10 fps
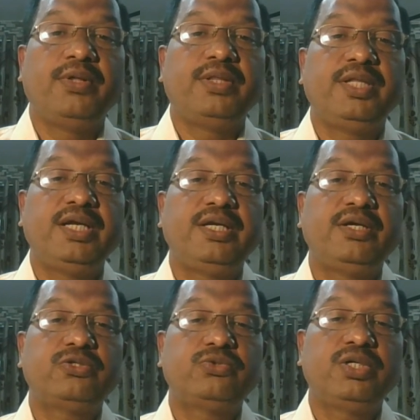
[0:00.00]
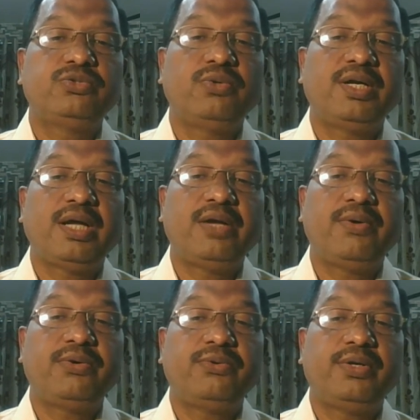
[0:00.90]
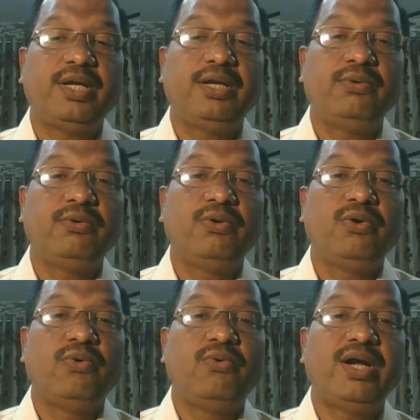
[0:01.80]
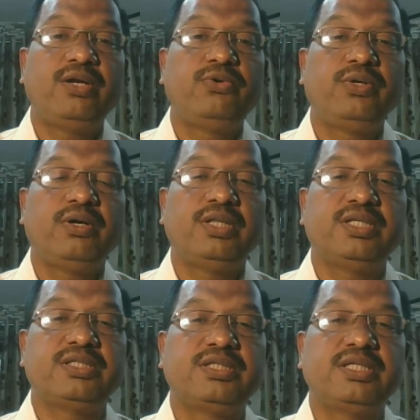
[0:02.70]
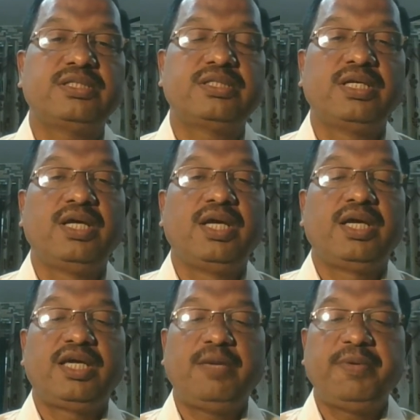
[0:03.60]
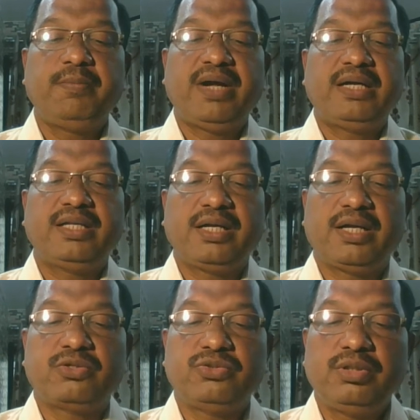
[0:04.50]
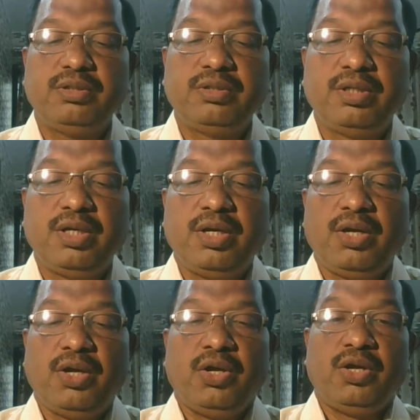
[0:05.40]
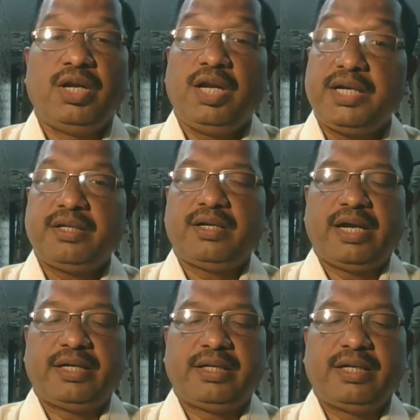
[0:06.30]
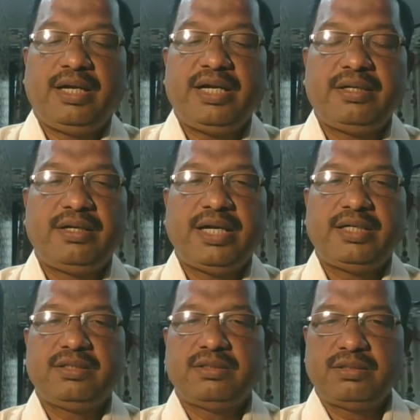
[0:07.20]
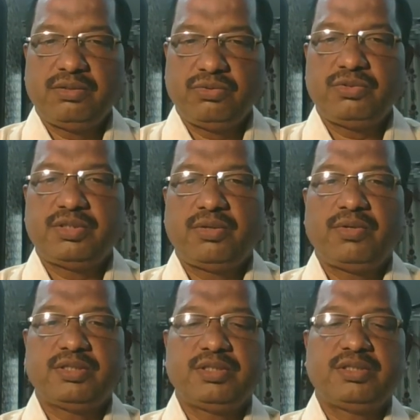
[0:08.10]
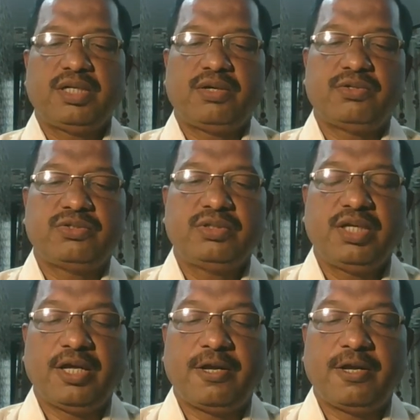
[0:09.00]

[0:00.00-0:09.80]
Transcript: Then, dear students, what I want to tell you, while doing all these things, keep in mind that actual letter writing certain rules regulations are also there.